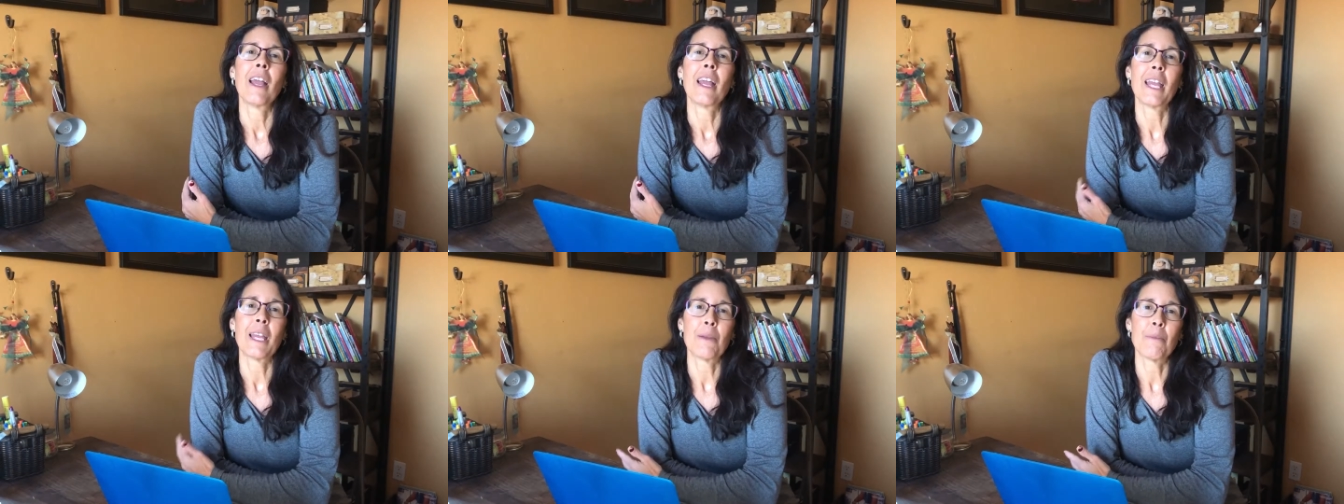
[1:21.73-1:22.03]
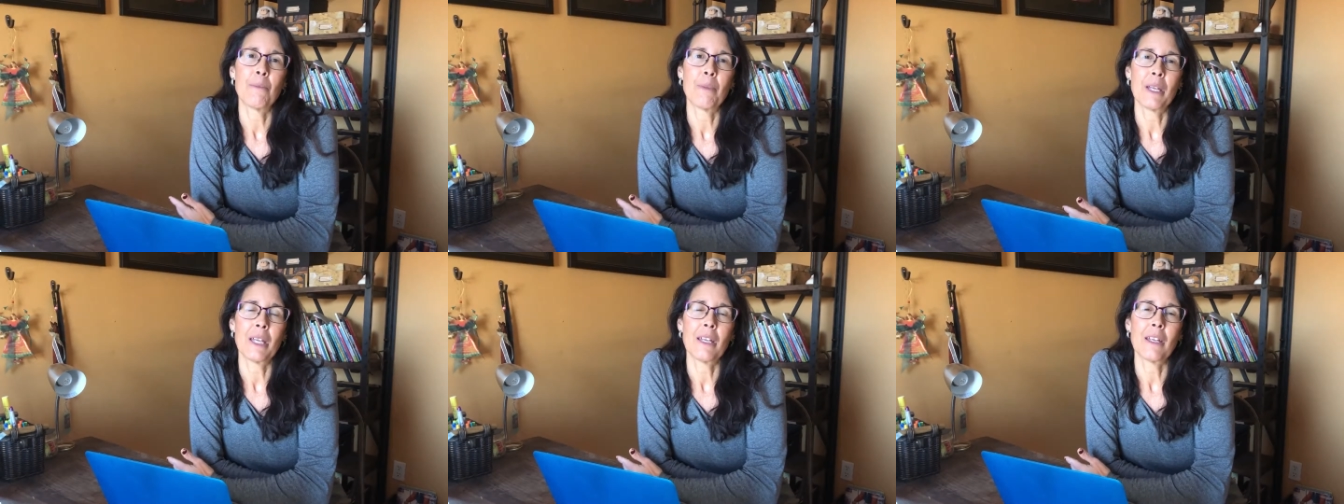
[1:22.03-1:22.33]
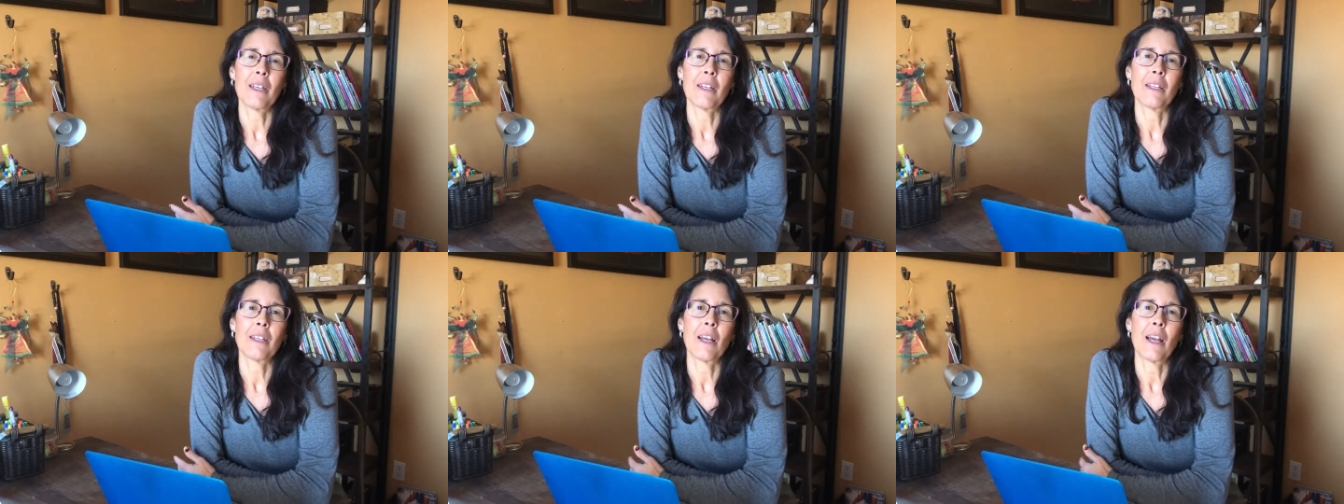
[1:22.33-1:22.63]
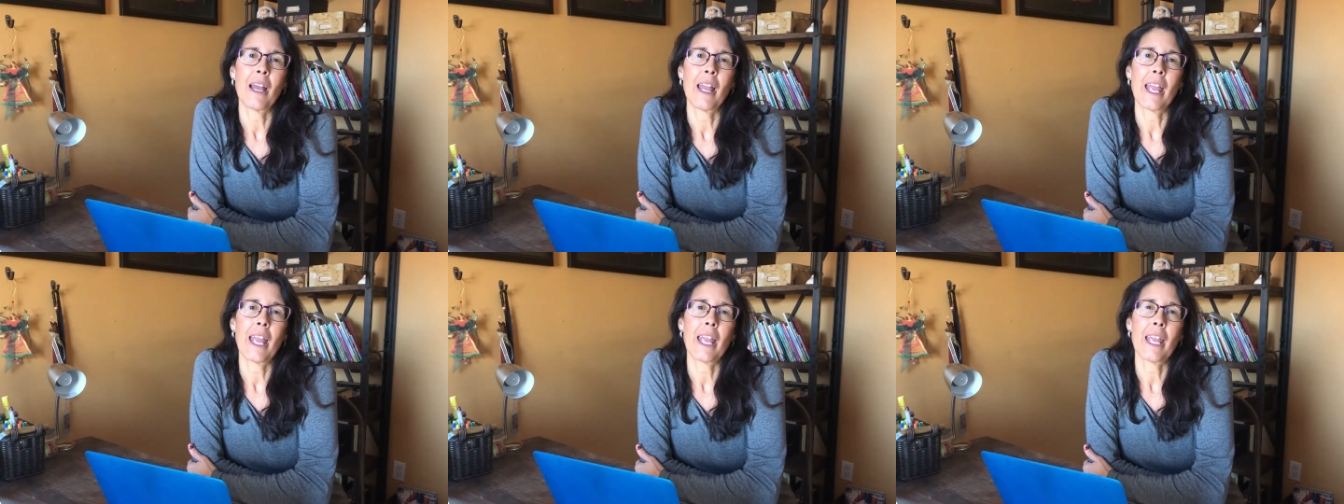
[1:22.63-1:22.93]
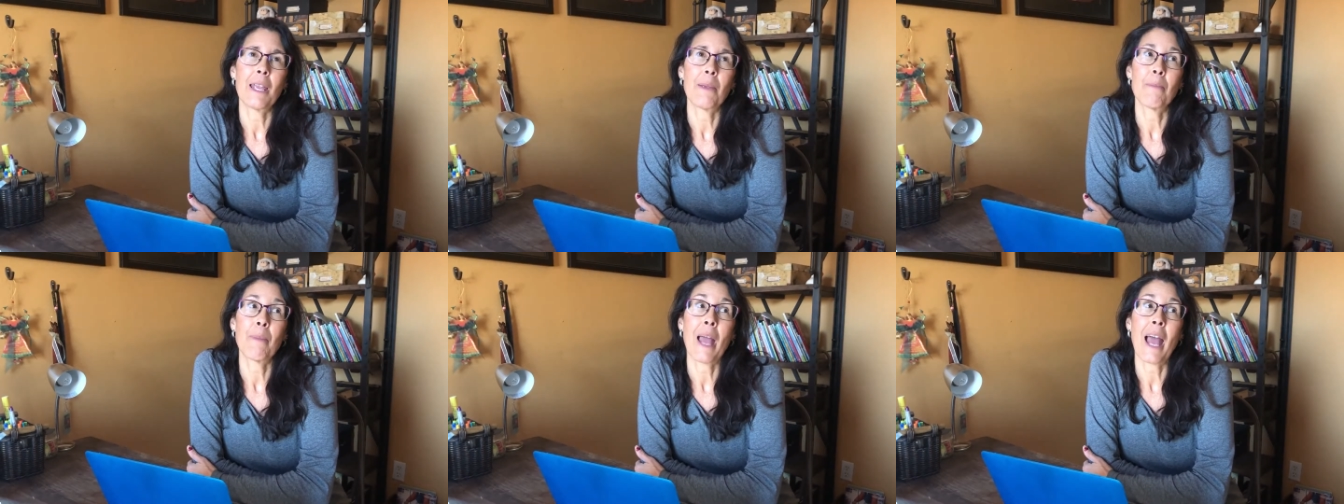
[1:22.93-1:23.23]
it being
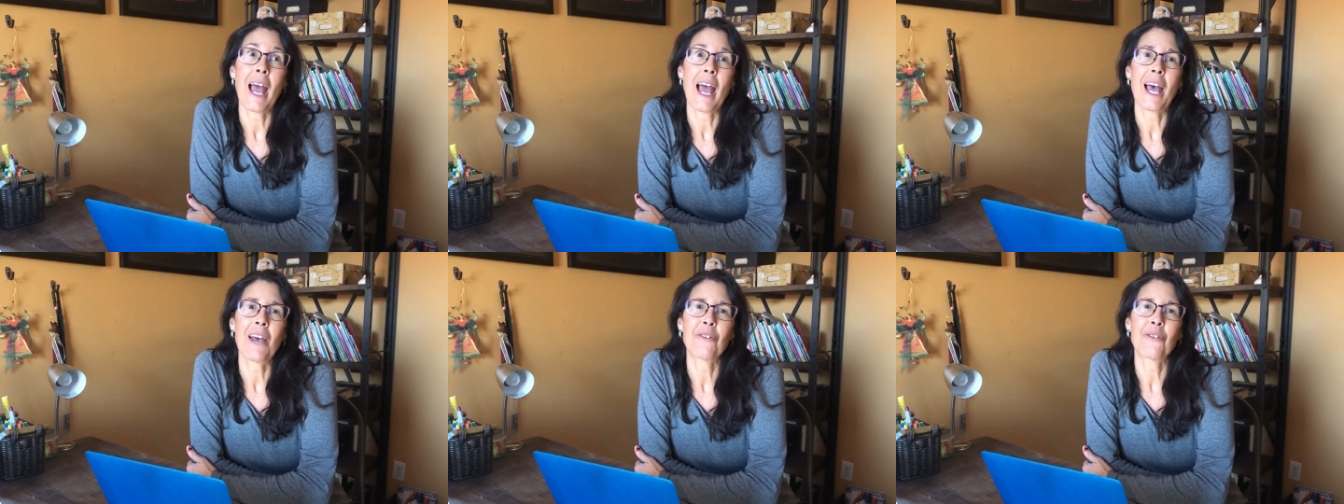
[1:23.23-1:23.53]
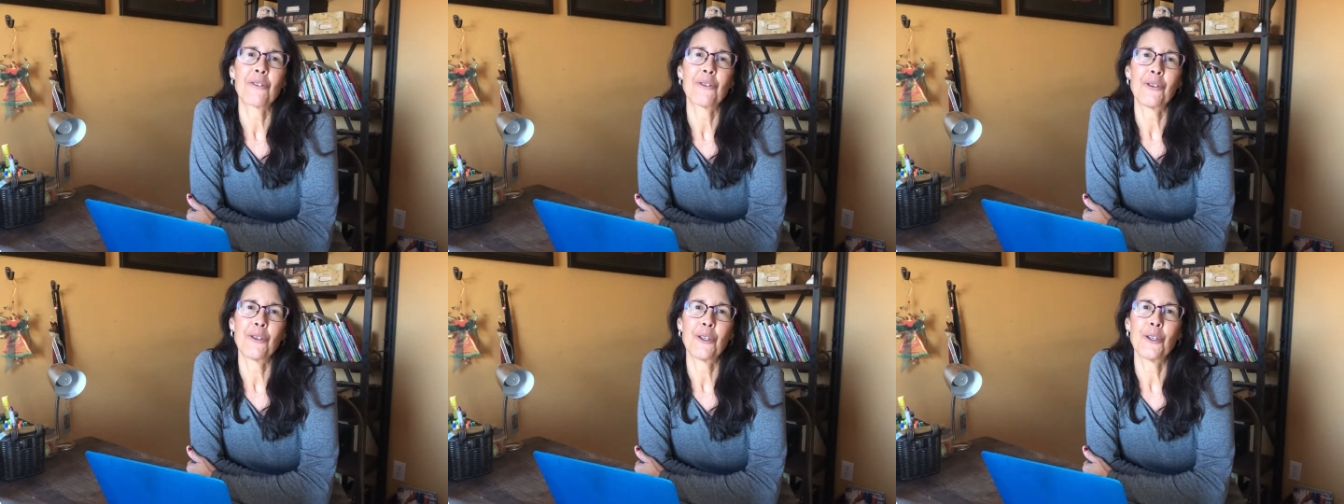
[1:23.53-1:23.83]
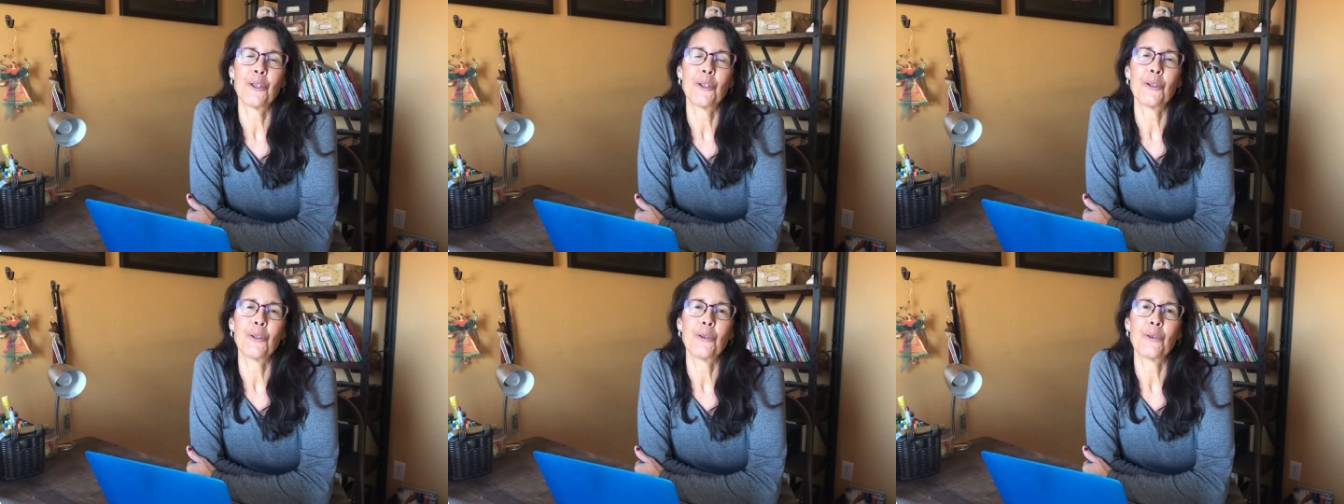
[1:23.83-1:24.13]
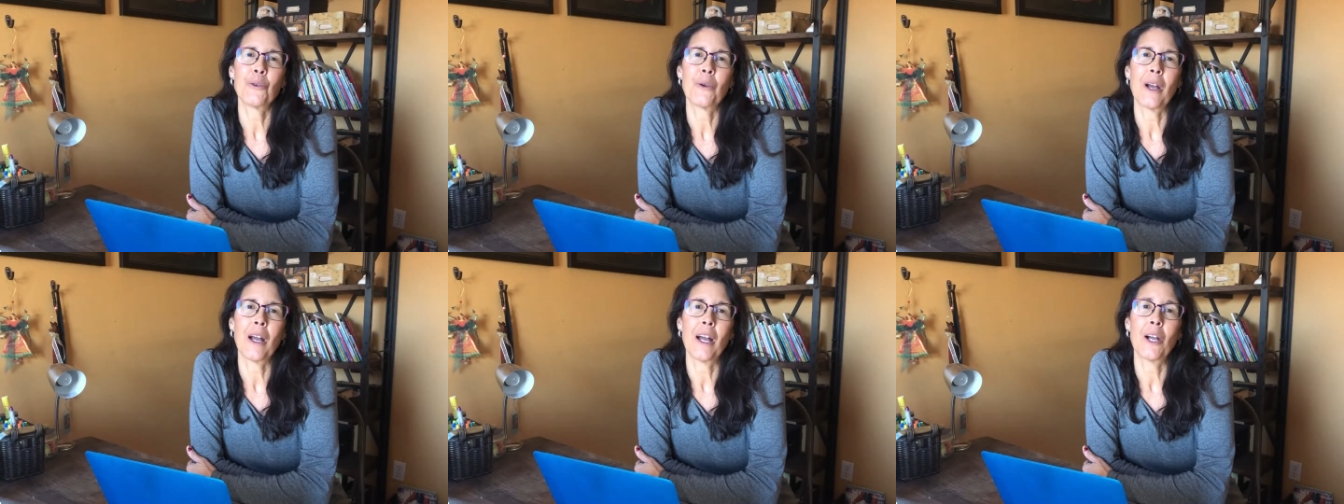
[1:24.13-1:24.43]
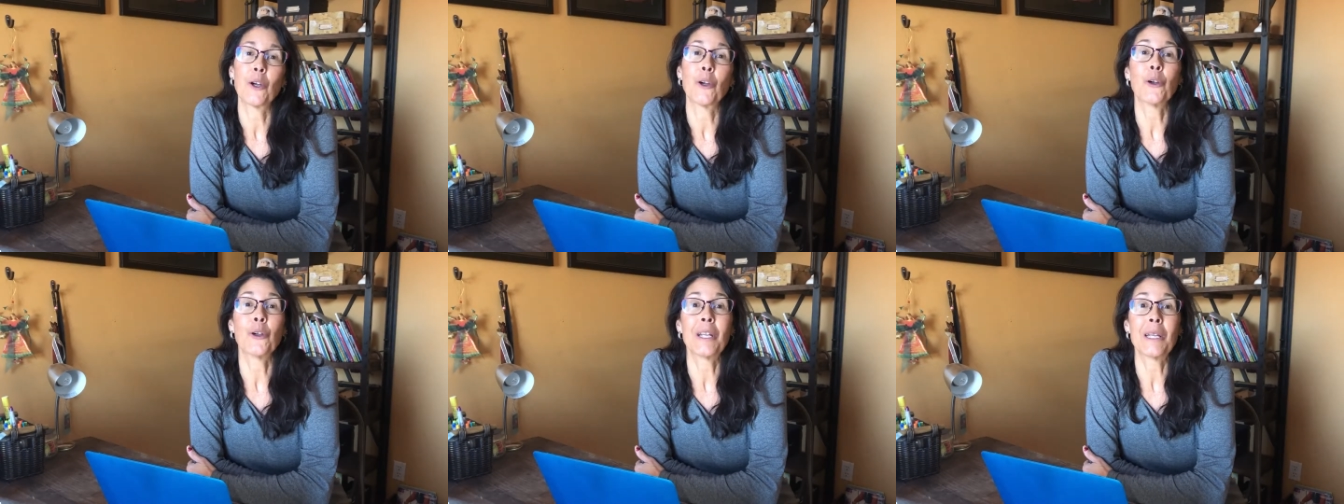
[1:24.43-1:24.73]
a path to
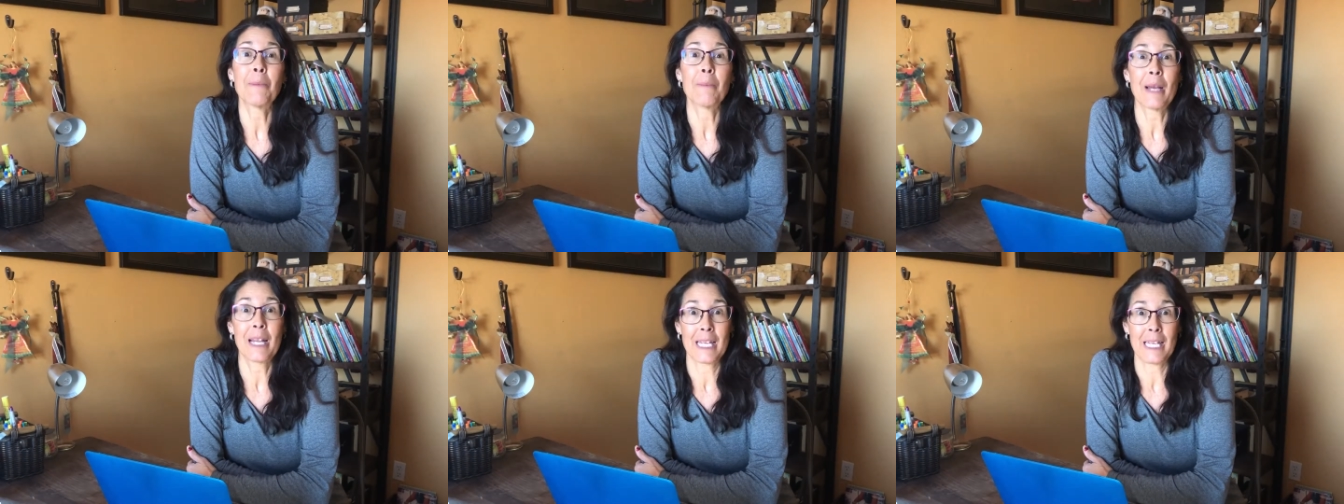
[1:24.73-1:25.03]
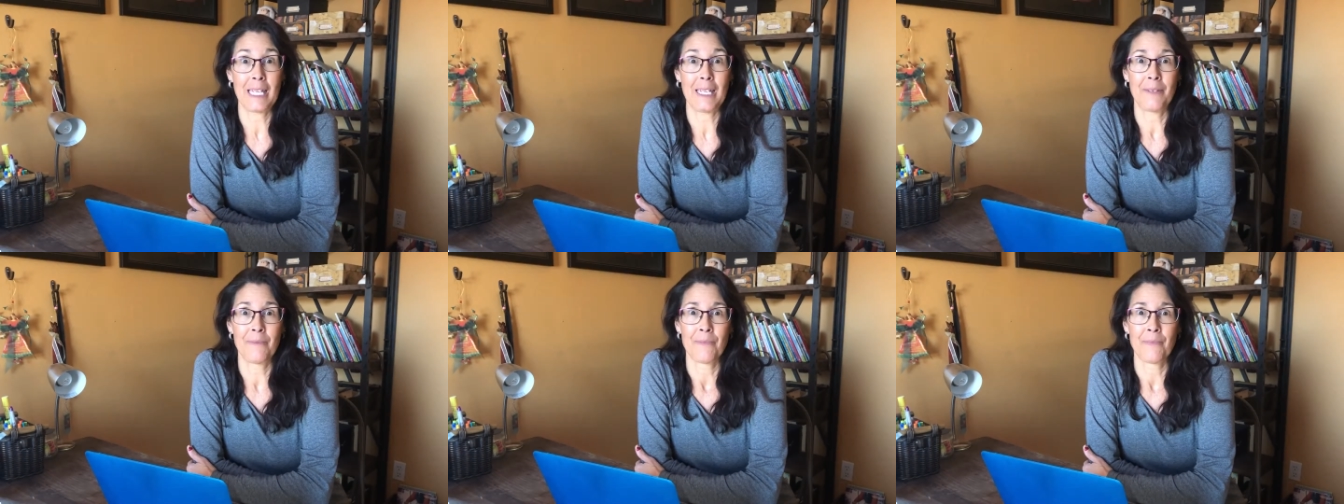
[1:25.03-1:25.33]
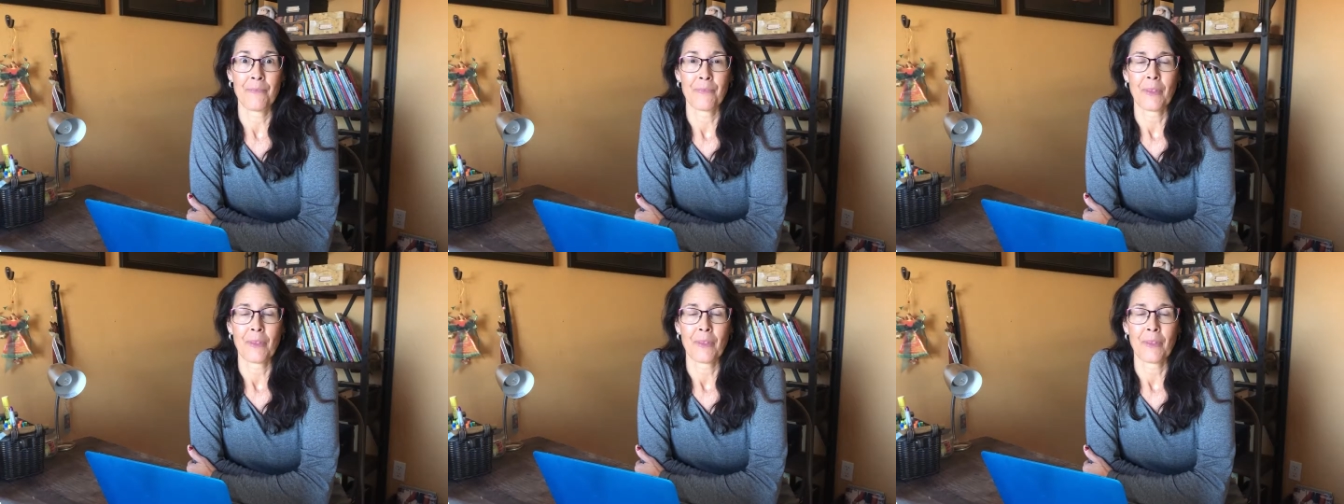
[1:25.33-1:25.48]
earning money